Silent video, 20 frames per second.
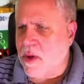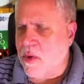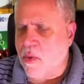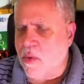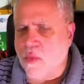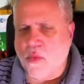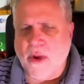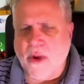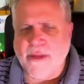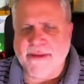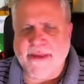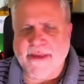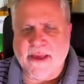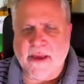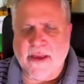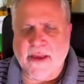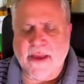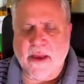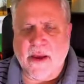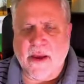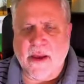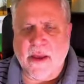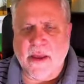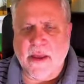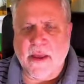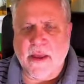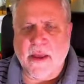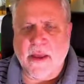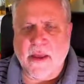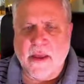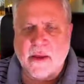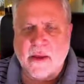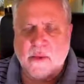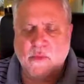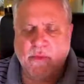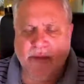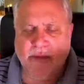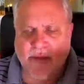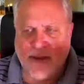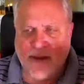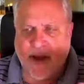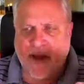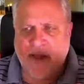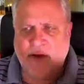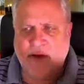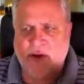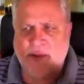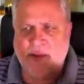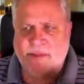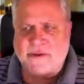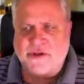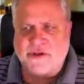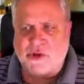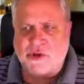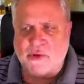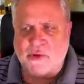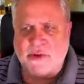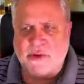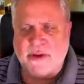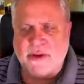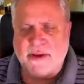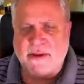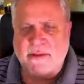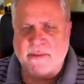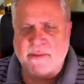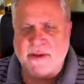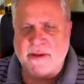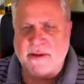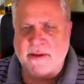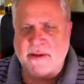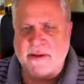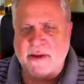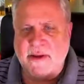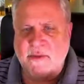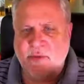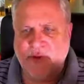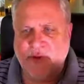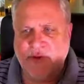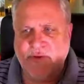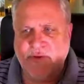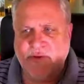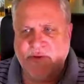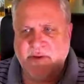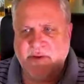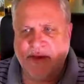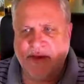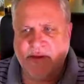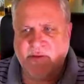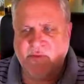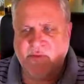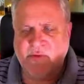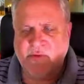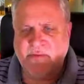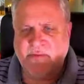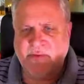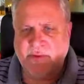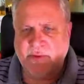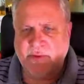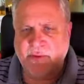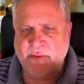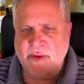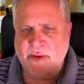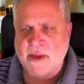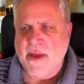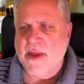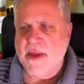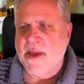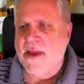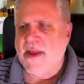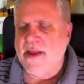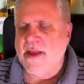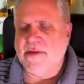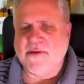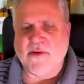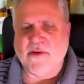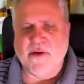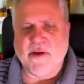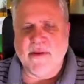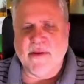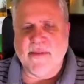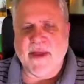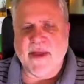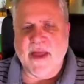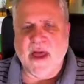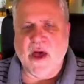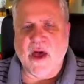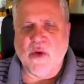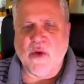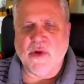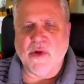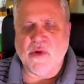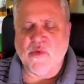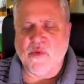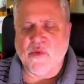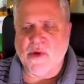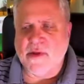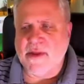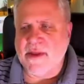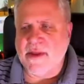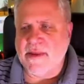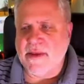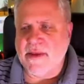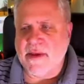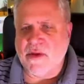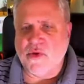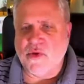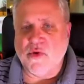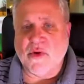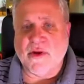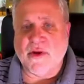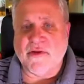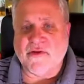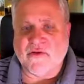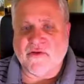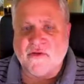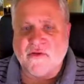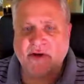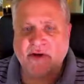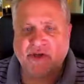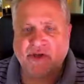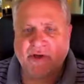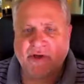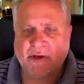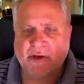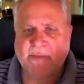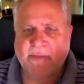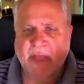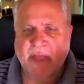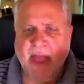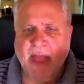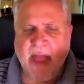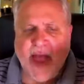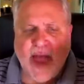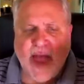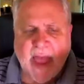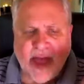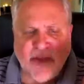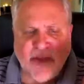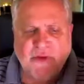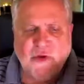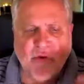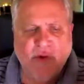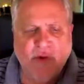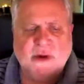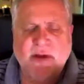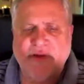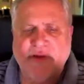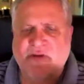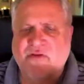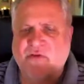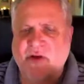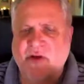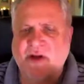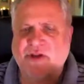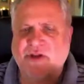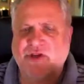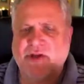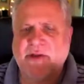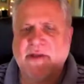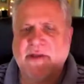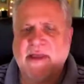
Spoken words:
what's the other I'm going to show in a minute, and we'll use it as a review. It's talking about how we really need new construction, and new construction